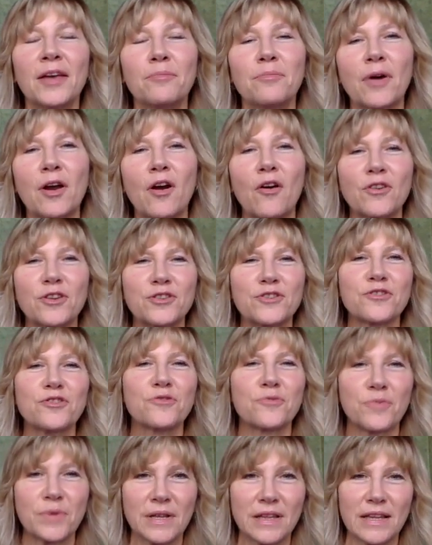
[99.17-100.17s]
But do
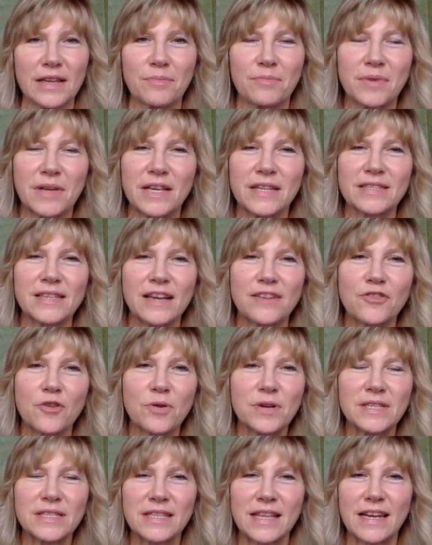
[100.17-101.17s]
you really? Because I
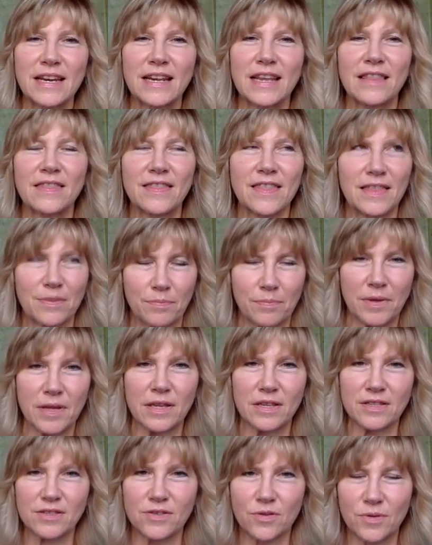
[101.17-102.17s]
noticed lately
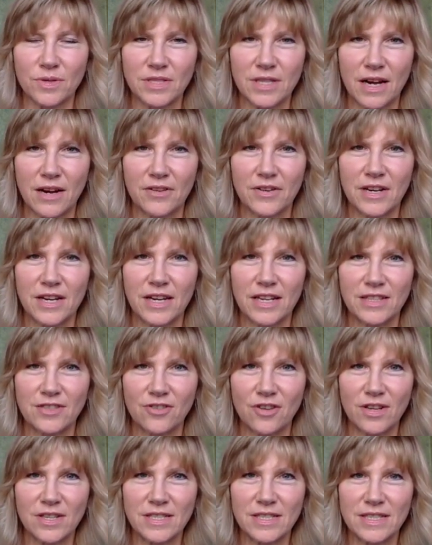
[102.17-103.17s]
being so tired and
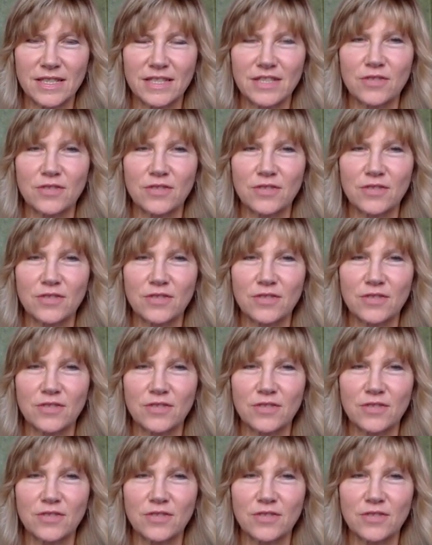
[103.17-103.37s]
exhausted.